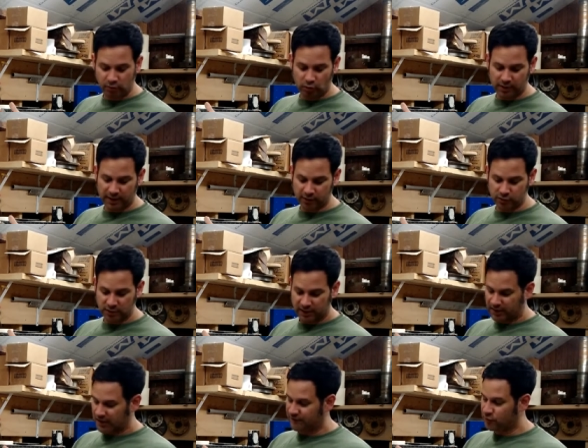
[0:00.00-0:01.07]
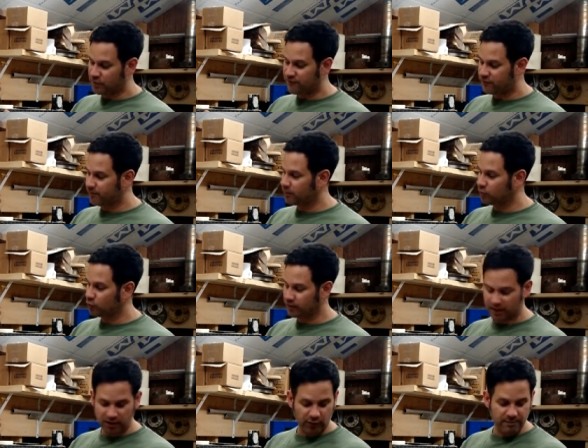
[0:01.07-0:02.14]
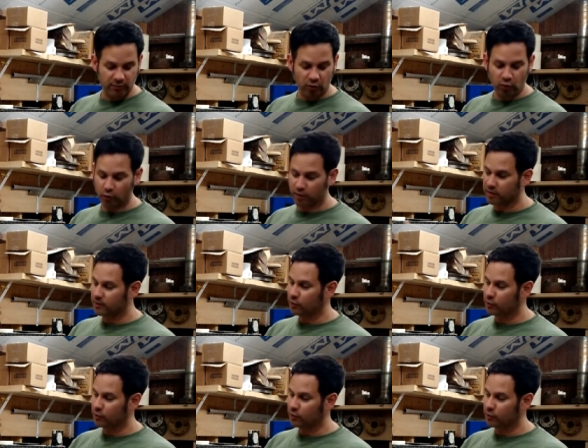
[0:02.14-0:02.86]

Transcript: bowl gouge. If you're not familiar with ingrain bowl work,